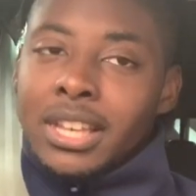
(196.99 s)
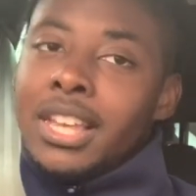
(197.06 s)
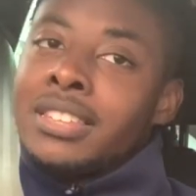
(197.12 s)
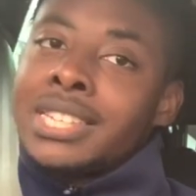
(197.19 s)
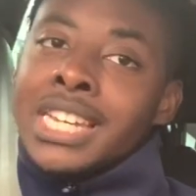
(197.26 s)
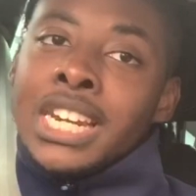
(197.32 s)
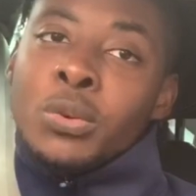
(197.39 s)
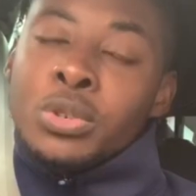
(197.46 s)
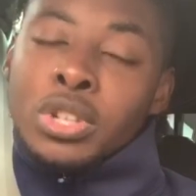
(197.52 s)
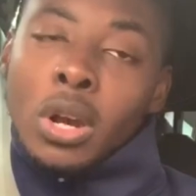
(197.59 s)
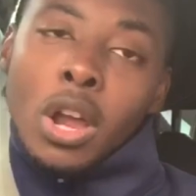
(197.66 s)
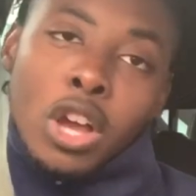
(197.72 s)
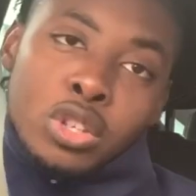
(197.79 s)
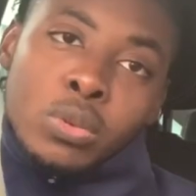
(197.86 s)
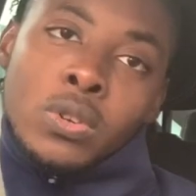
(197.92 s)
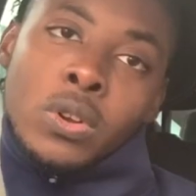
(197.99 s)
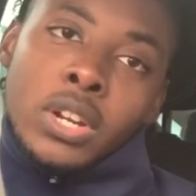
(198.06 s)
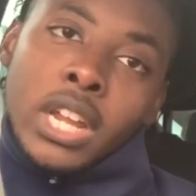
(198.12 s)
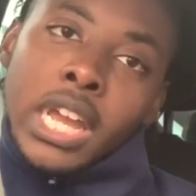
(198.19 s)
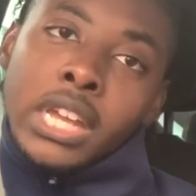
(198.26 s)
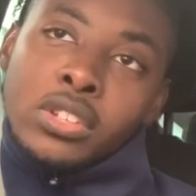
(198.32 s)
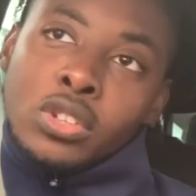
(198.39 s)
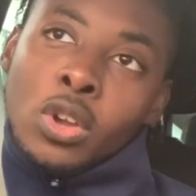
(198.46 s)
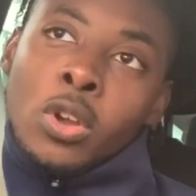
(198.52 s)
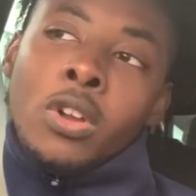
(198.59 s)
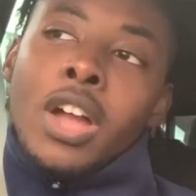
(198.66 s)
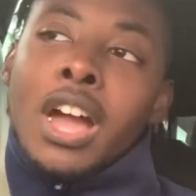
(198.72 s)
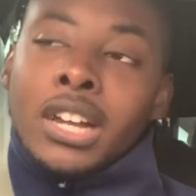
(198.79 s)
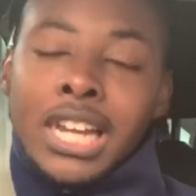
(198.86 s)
It said there was the last one on there, so I